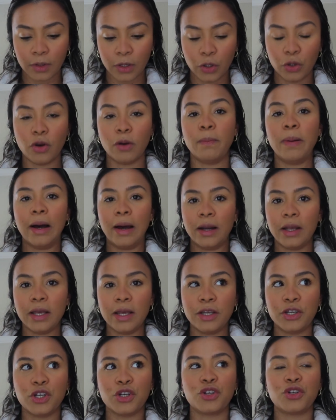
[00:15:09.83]
your
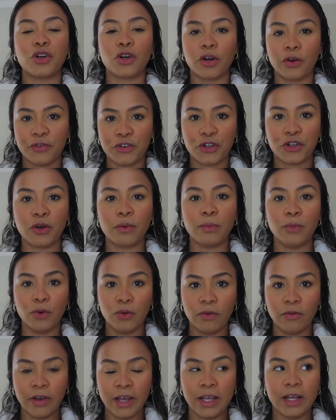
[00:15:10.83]
body deserves to
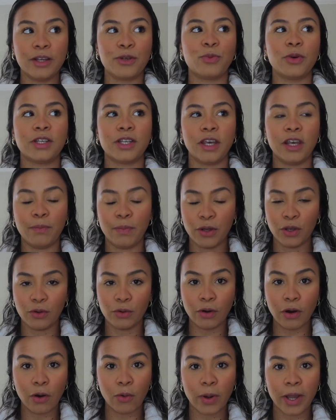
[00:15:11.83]
move. It is what's keeping
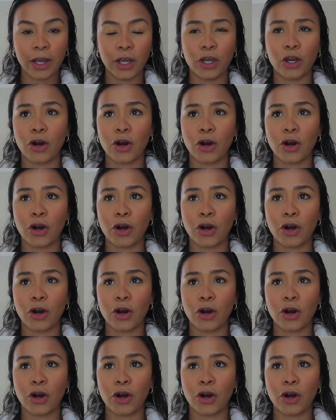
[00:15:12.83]
you going.